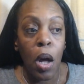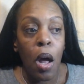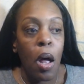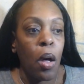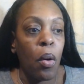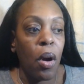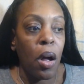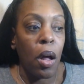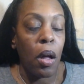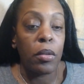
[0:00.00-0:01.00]
uh,
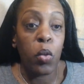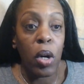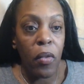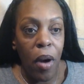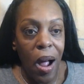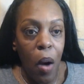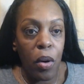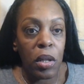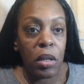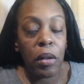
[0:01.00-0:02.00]
24 hours, so
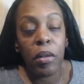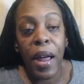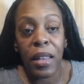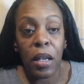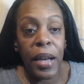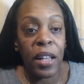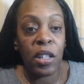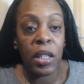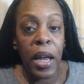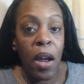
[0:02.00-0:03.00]
like the next day
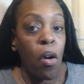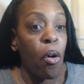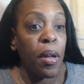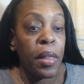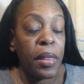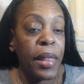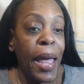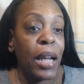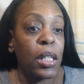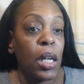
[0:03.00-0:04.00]
or that
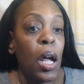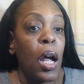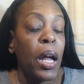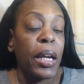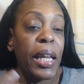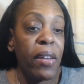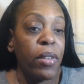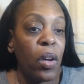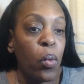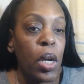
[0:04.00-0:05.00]
evening when you get
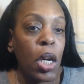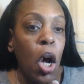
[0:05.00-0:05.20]
home.